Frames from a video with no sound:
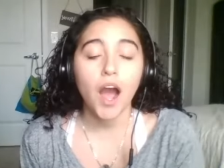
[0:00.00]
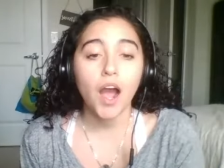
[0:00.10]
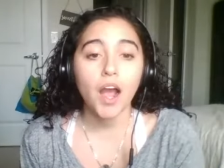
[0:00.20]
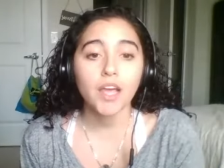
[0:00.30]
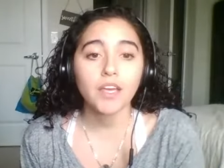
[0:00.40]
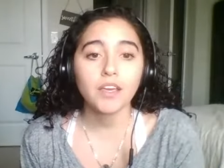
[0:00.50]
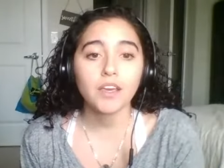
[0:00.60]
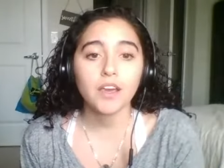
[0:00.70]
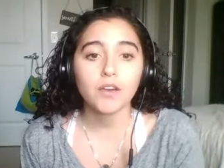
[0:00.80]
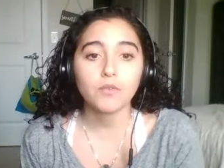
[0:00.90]

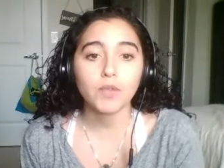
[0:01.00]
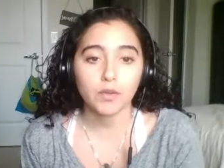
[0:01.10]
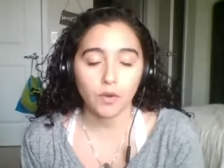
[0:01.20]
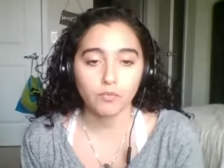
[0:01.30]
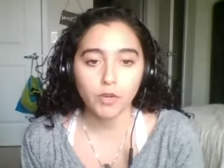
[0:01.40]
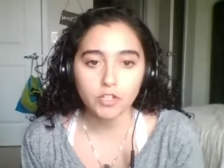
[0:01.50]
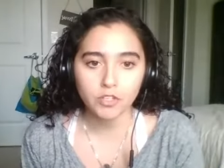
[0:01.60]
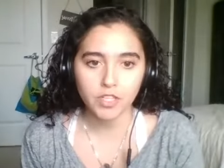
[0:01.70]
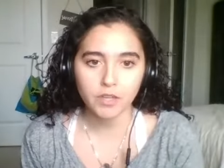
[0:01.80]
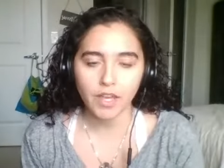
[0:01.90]
I like
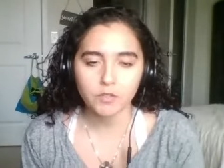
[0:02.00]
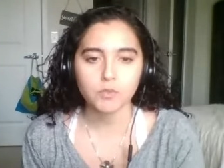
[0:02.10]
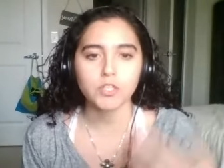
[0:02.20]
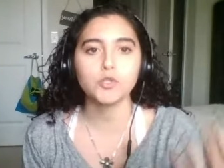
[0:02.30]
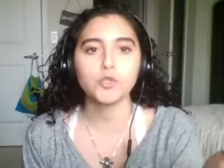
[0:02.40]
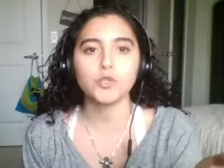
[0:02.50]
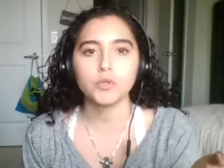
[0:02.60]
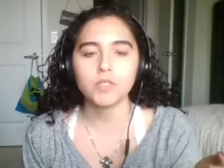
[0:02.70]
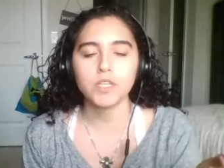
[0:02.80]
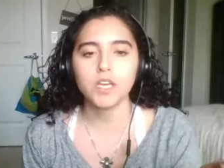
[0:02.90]
originally I guess was
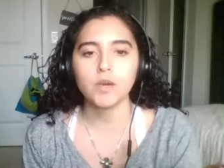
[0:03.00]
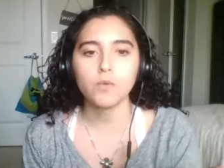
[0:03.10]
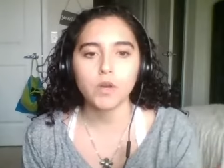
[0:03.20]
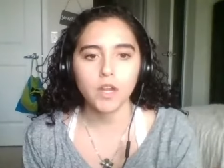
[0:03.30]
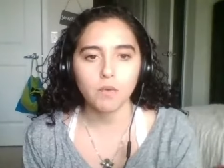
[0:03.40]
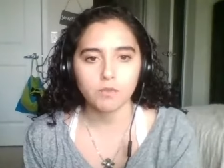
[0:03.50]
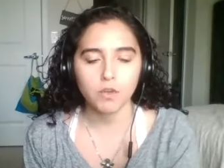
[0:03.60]
introduced to him when I was